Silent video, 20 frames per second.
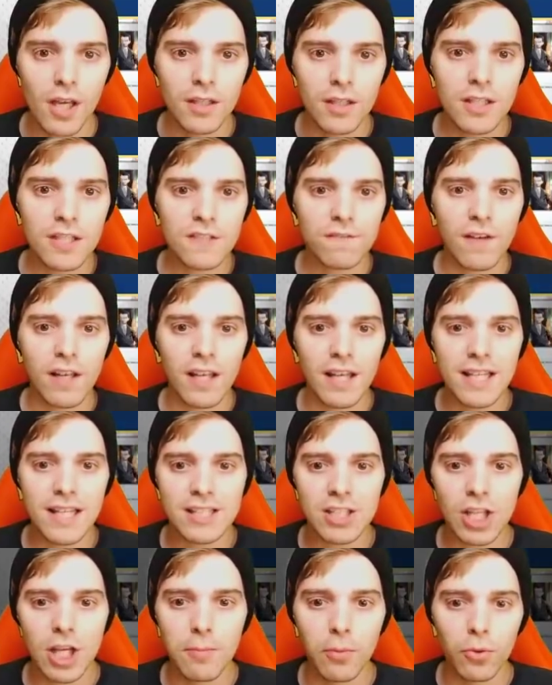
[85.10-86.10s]
This fella
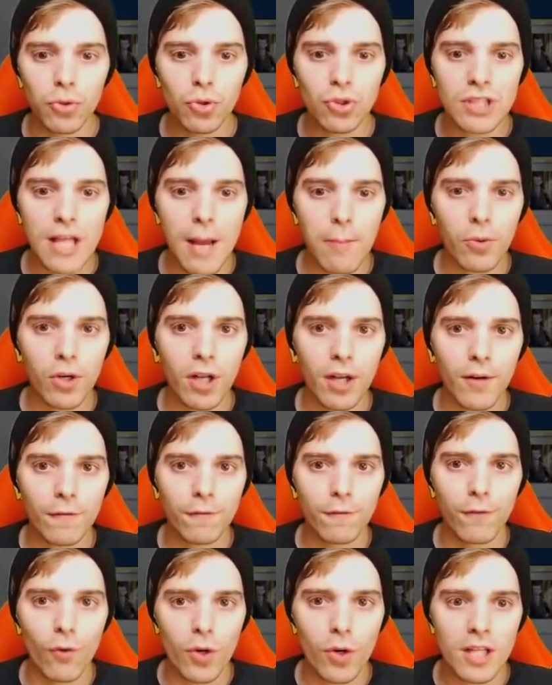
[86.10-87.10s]
is able to slap
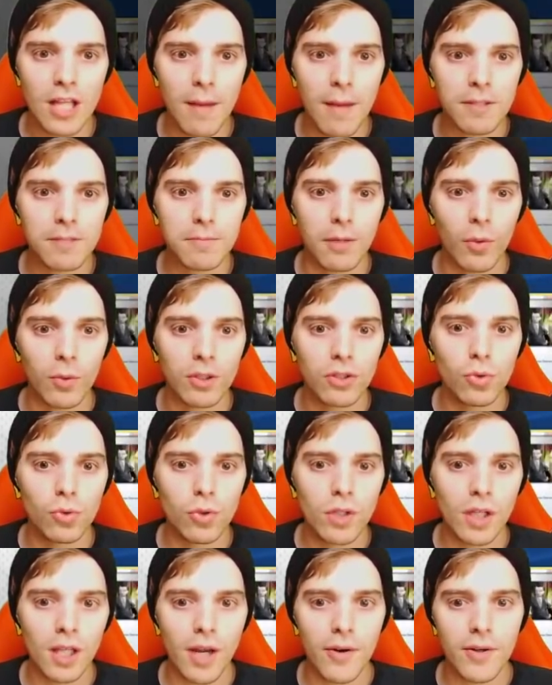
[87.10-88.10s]
140 damage, but with
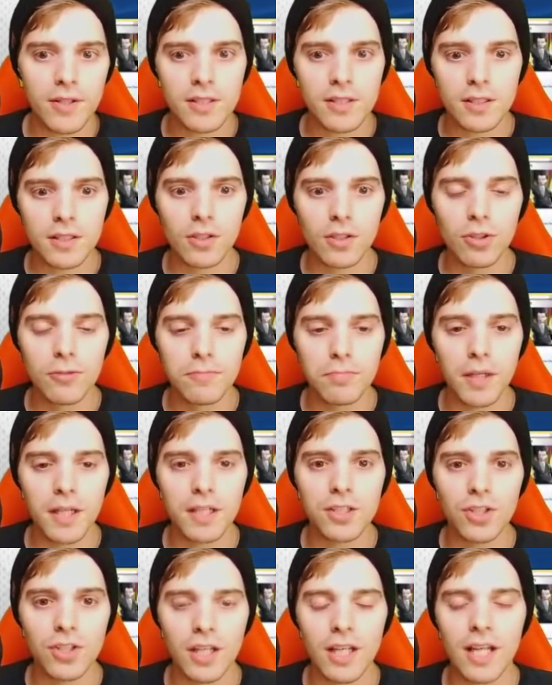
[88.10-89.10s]
2 Galarian Zigzagoon
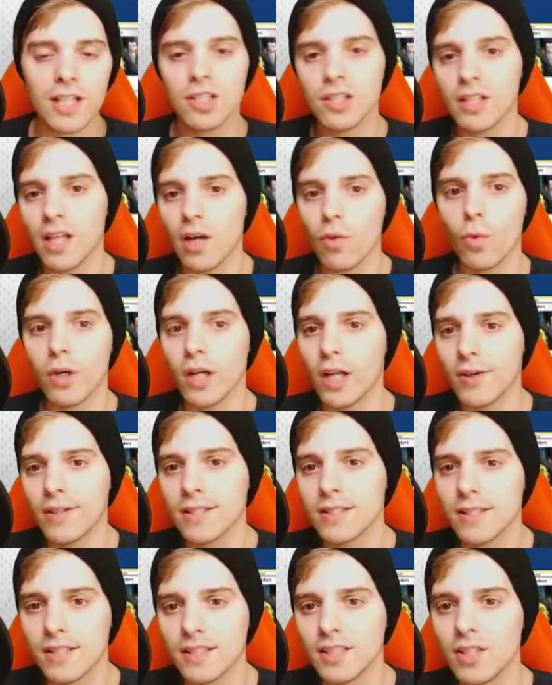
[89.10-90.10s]
pings, you can actually get
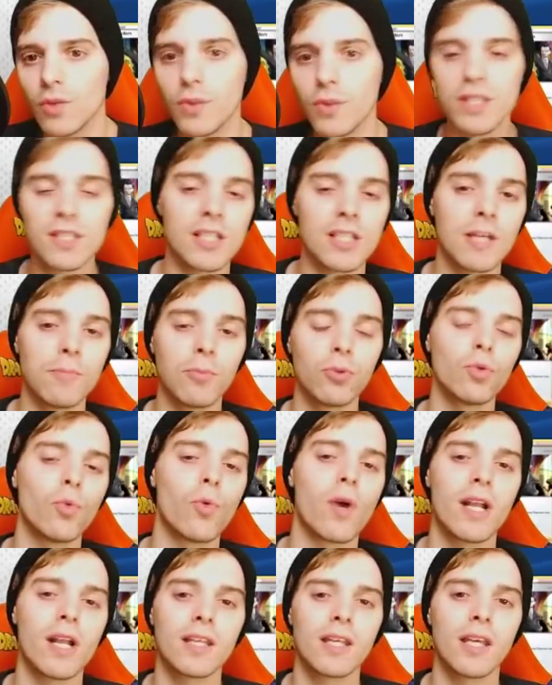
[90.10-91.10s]
160, which is able to
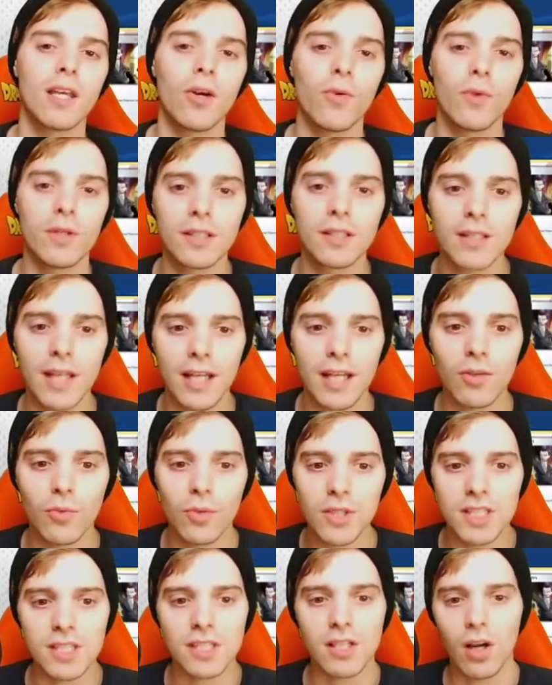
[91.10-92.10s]
one-hit KO at the Dedenne,
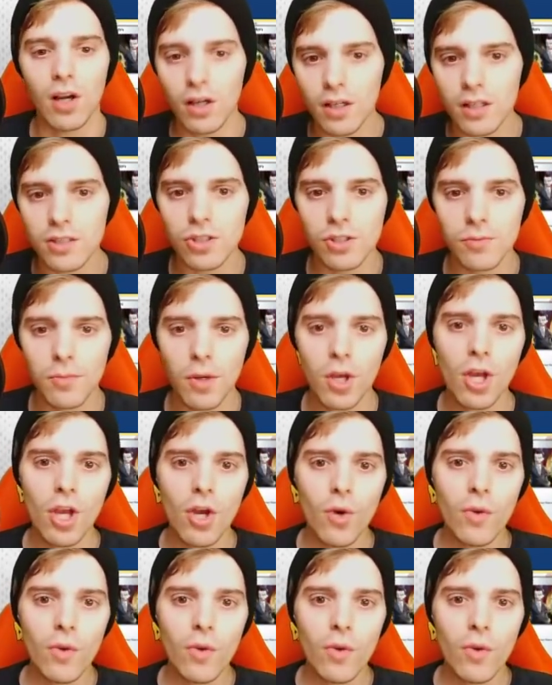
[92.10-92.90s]
which is awesome.